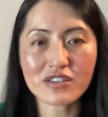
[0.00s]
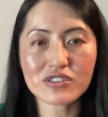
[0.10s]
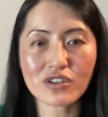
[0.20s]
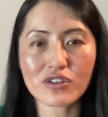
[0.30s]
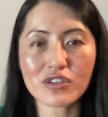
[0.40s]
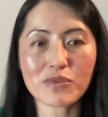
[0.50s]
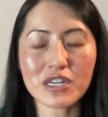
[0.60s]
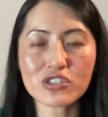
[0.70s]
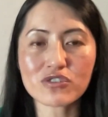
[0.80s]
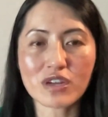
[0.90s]
So you
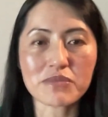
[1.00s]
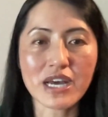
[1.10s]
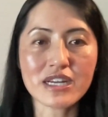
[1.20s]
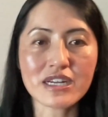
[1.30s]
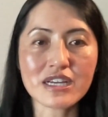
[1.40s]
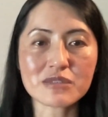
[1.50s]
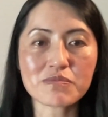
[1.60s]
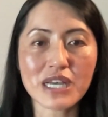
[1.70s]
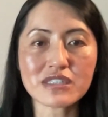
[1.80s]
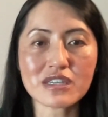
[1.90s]
want to streamline as
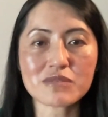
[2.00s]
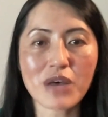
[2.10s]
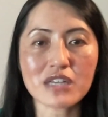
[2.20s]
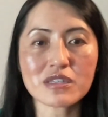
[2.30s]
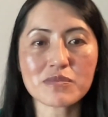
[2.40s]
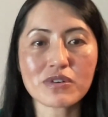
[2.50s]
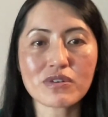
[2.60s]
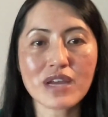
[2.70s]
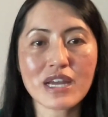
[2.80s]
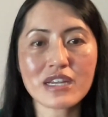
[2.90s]
best as
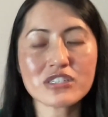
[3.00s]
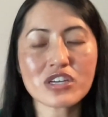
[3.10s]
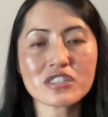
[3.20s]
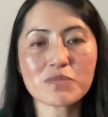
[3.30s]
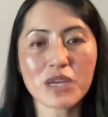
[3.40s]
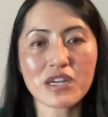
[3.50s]
possible. And it does